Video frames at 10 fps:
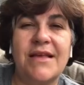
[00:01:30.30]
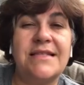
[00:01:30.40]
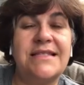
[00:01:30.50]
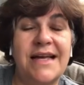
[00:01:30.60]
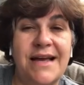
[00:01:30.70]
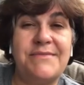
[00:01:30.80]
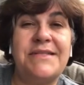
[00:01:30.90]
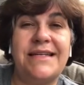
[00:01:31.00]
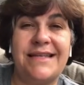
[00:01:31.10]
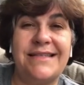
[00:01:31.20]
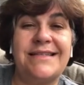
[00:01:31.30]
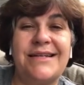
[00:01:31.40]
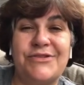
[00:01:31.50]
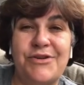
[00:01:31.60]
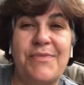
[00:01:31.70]
it's time to get this
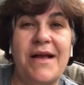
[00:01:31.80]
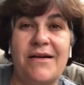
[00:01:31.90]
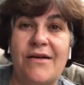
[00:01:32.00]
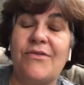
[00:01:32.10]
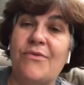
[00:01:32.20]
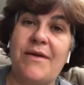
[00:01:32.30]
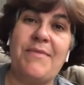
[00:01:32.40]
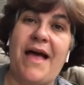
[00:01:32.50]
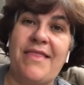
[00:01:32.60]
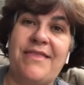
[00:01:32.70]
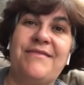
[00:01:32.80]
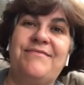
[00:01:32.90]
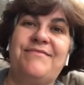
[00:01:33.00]
country back on the right path.